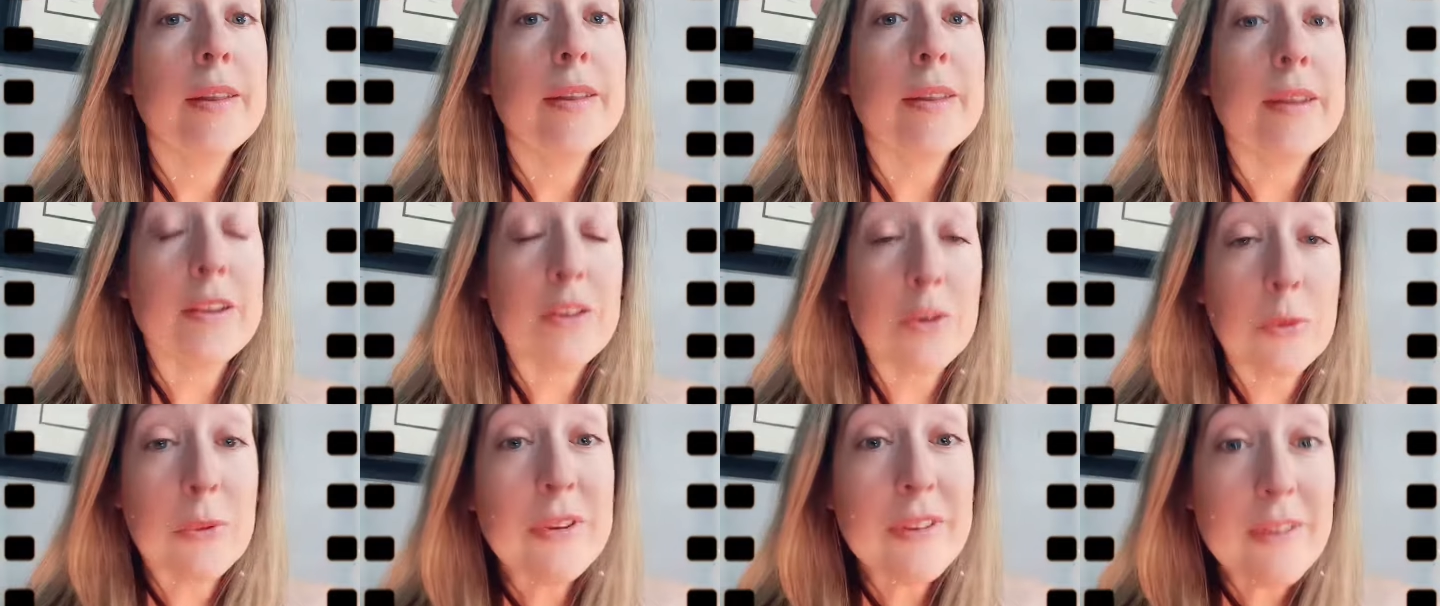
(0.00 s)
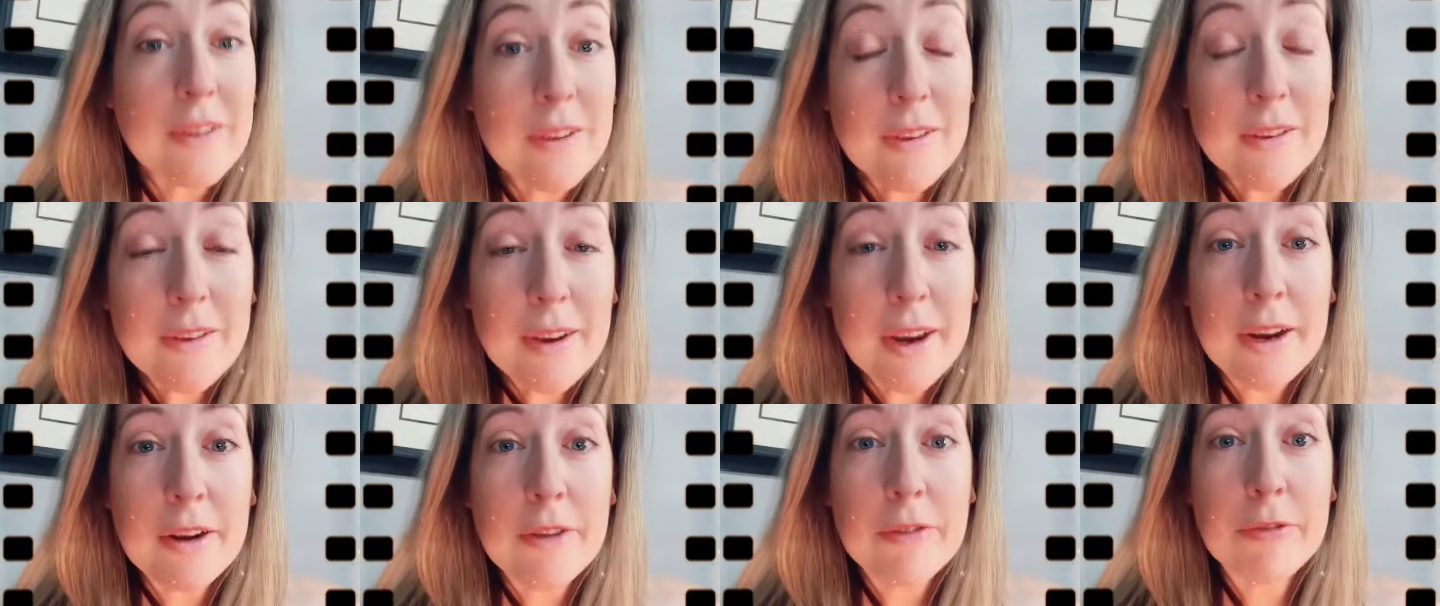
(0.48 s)
This was
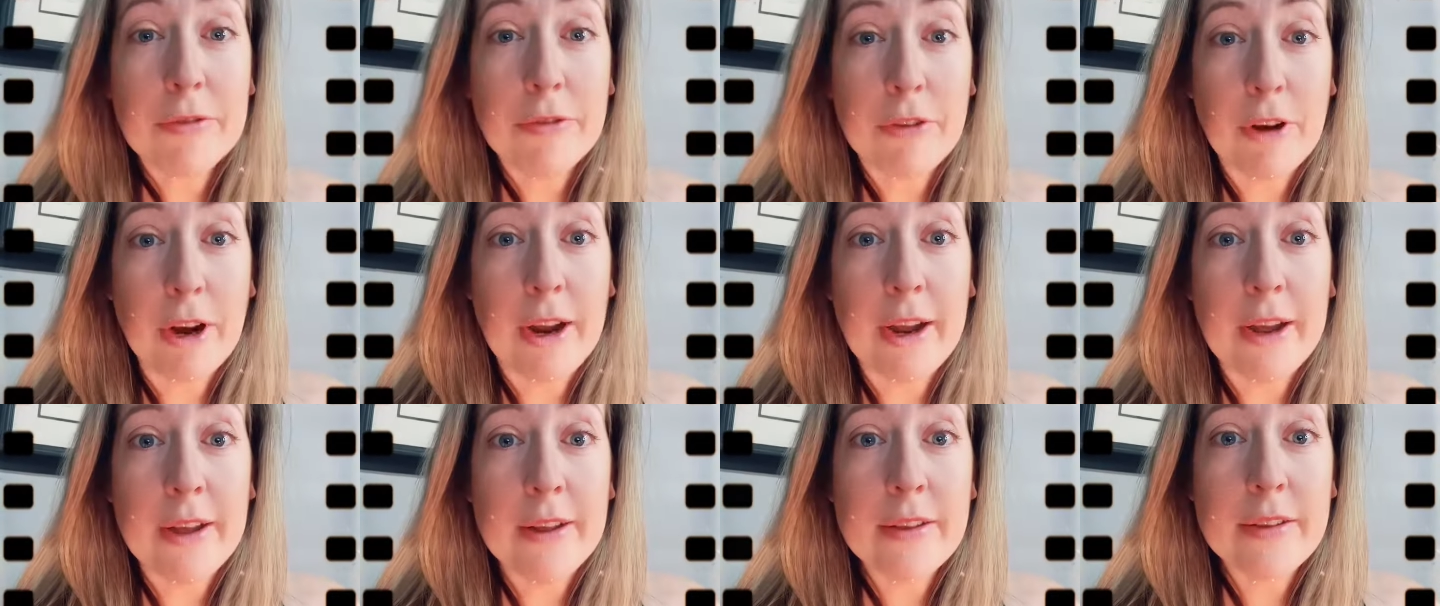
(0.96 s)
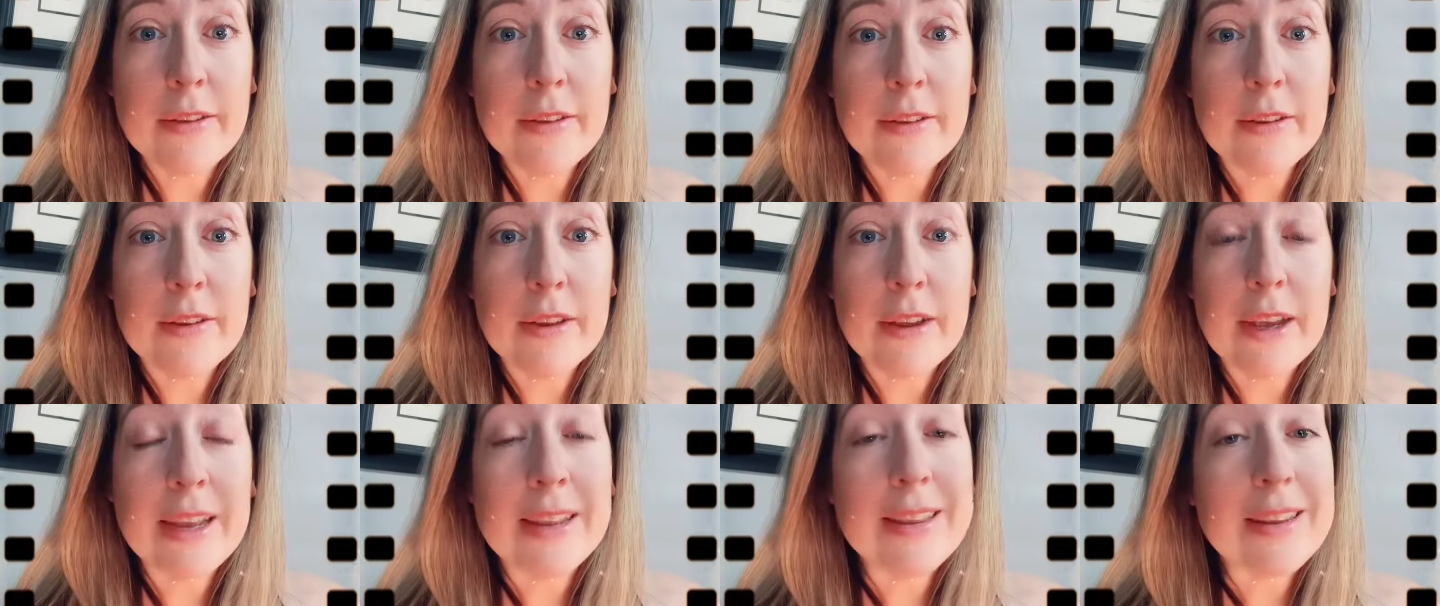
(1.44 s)
the state of
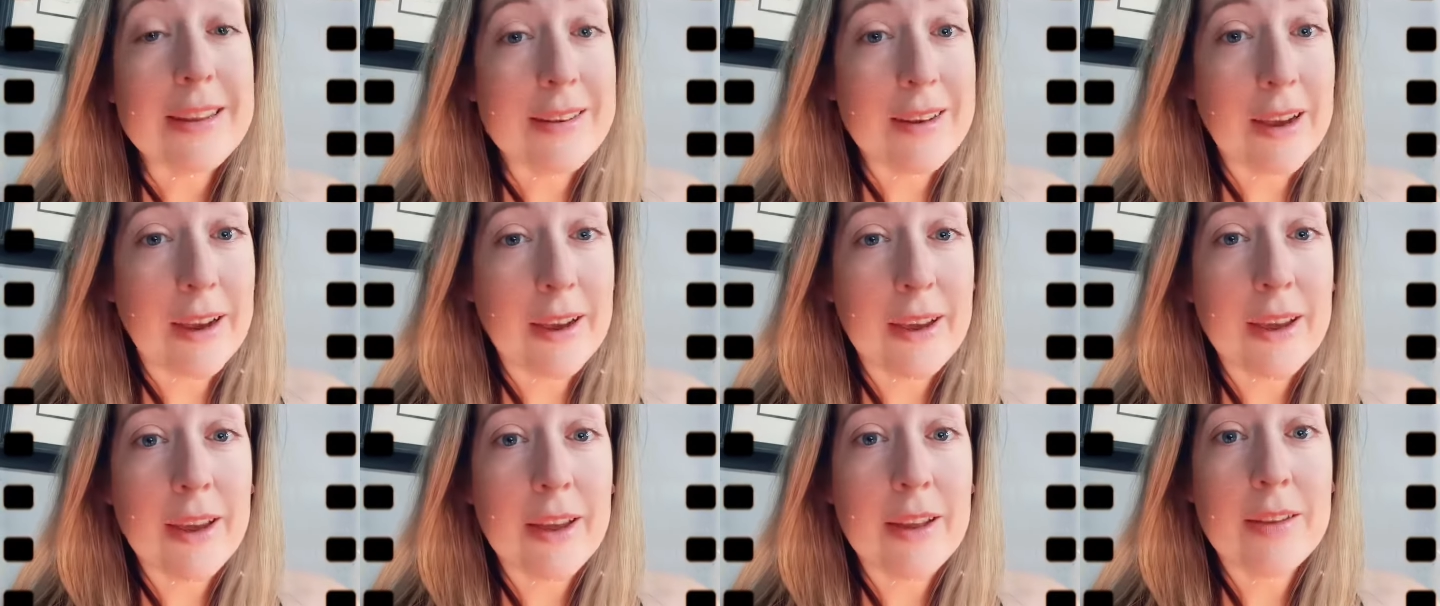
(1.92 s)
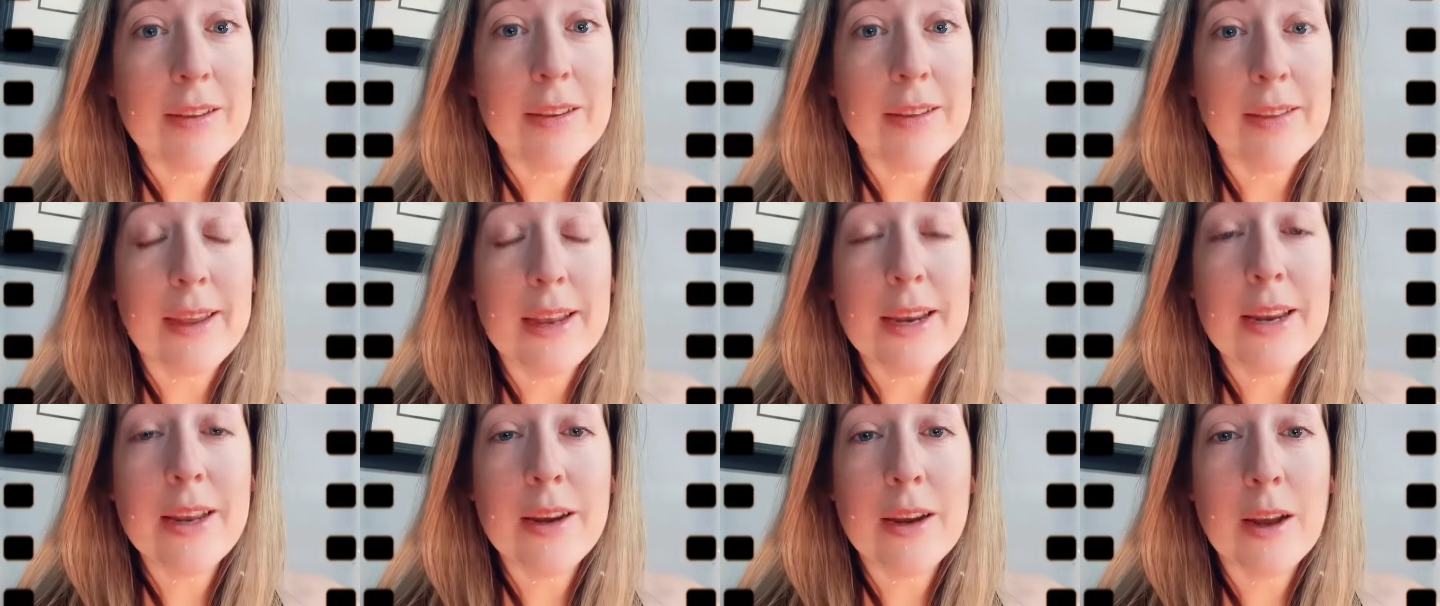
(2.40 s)
France in the
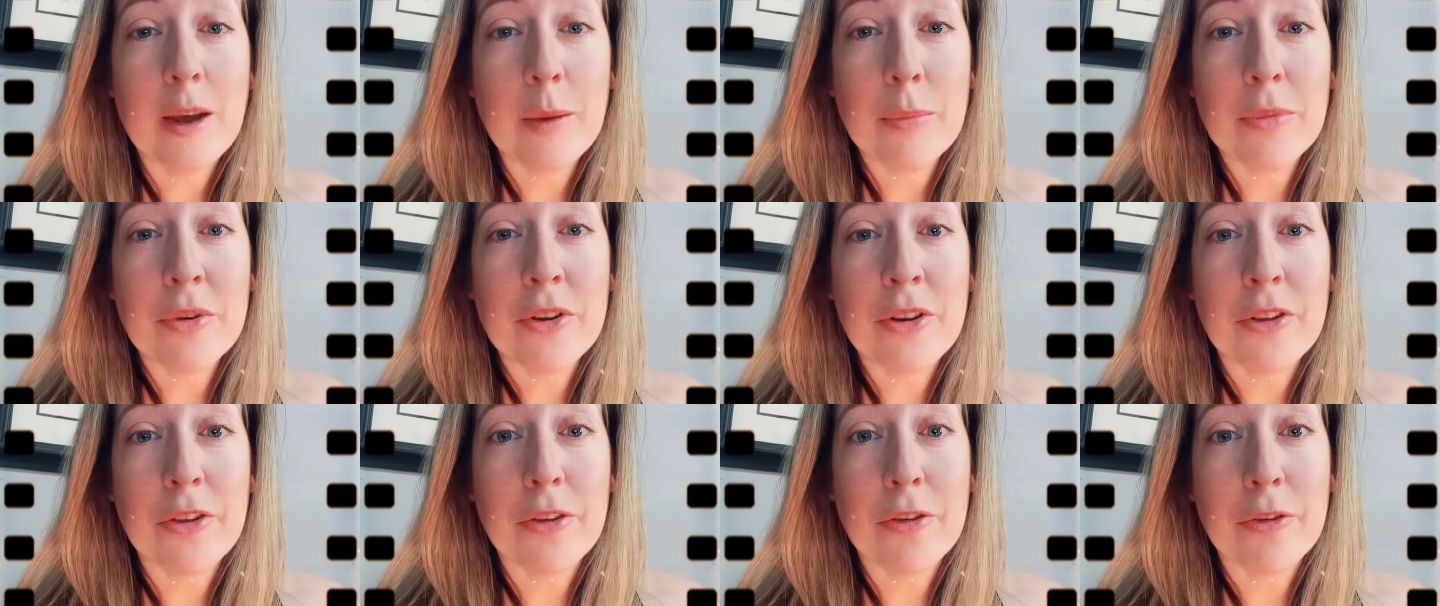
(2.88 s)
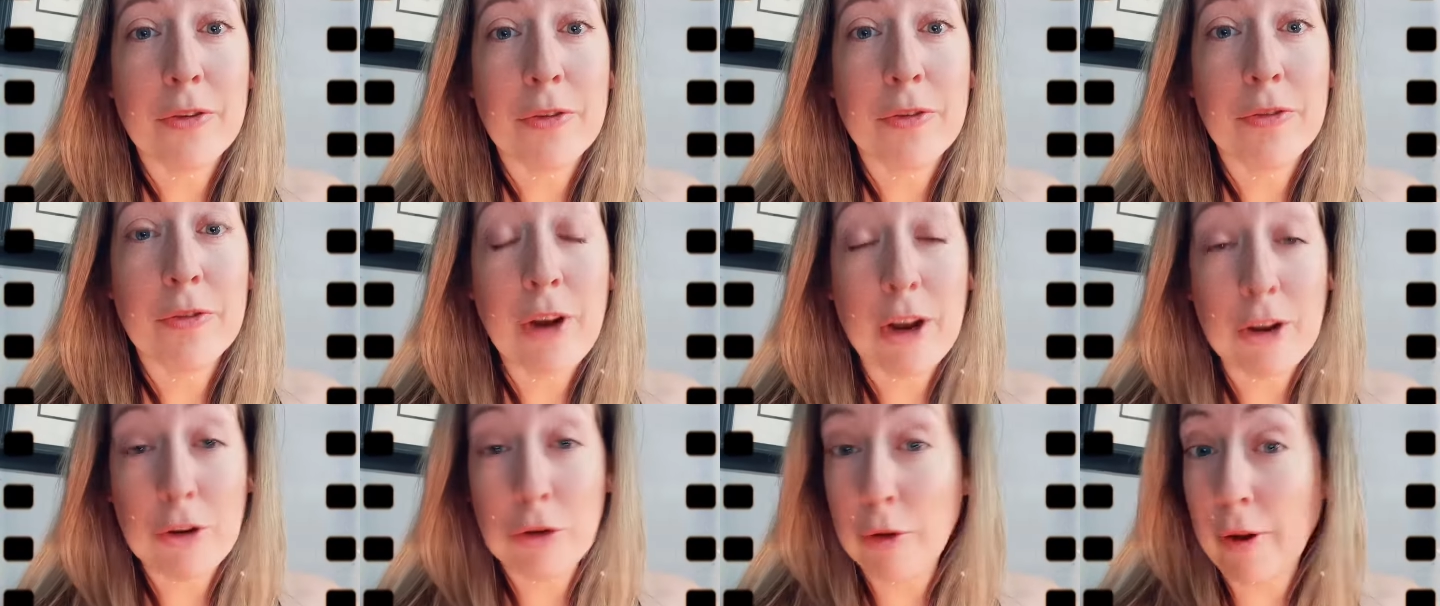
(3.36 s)
decades leading up to the
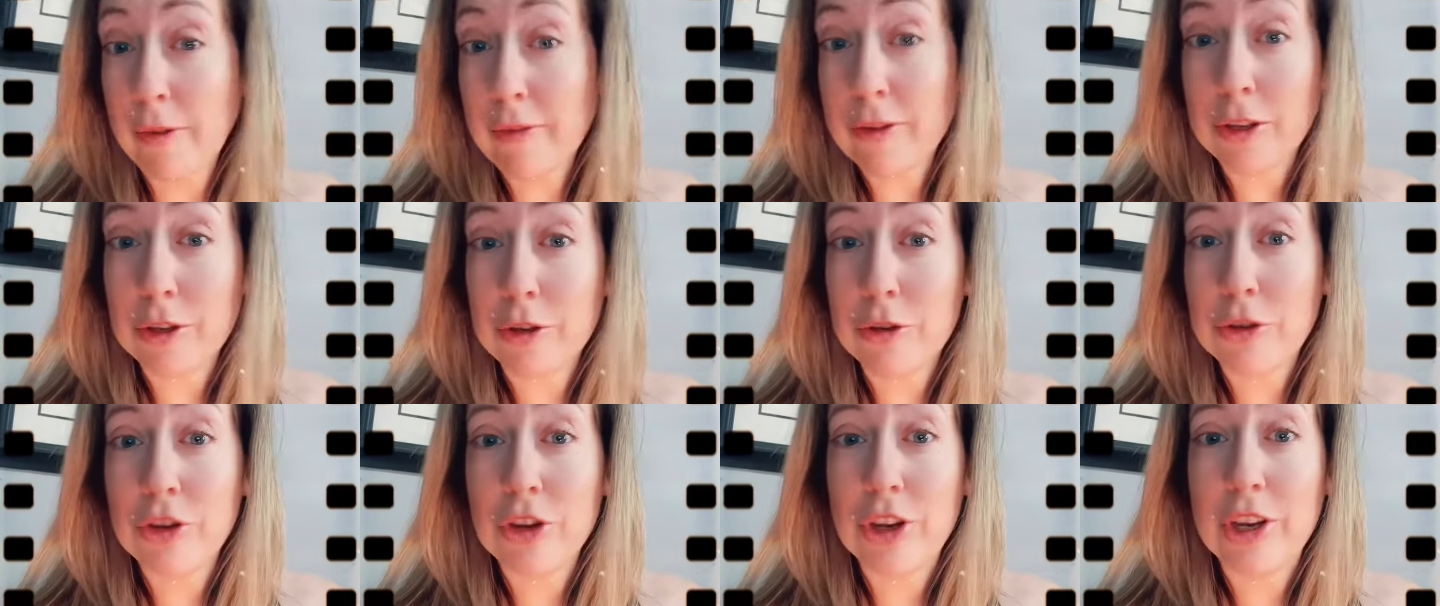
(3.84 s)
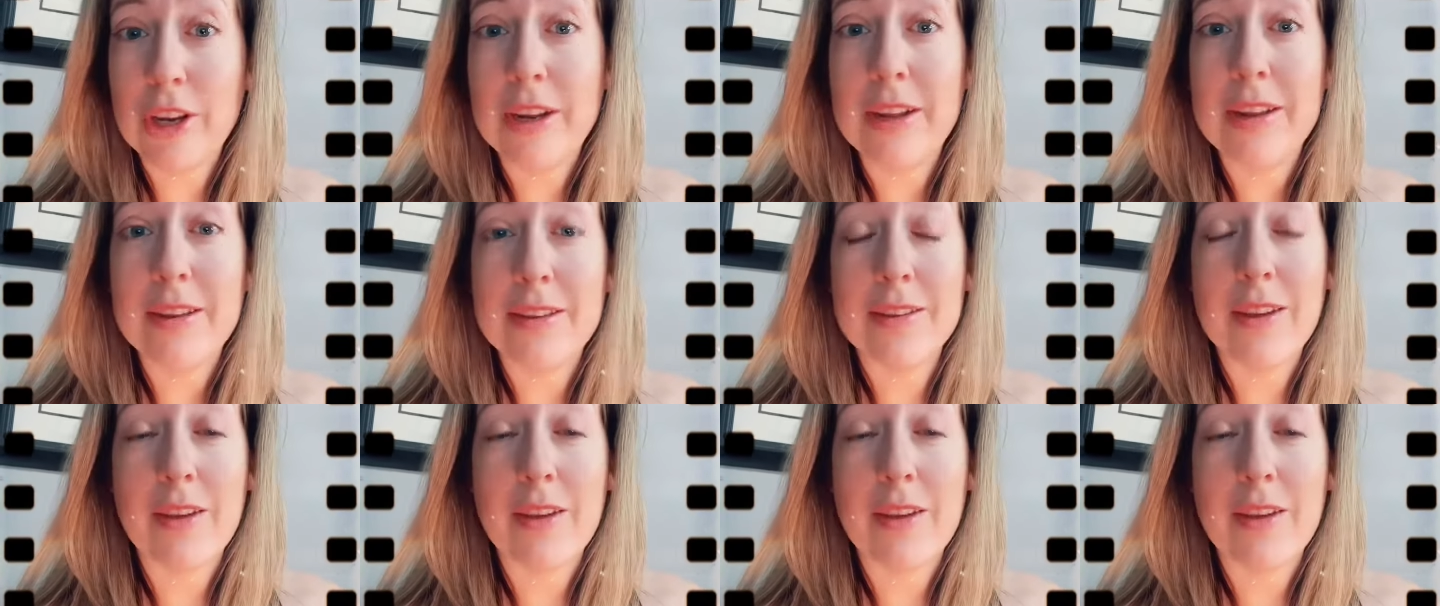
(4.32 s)
French Revolution in